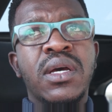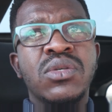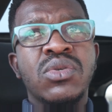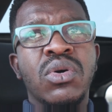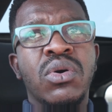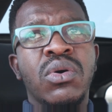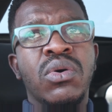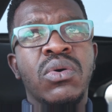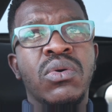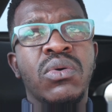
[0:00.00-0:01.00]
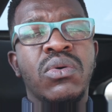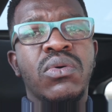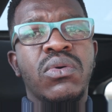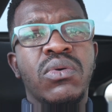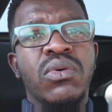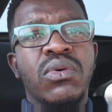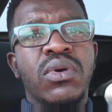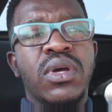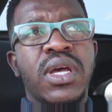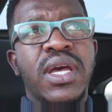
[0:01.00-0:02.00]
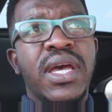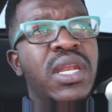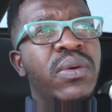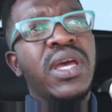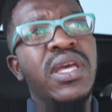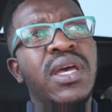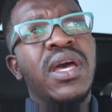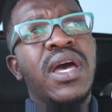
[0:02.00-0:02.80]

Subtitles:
So anyway,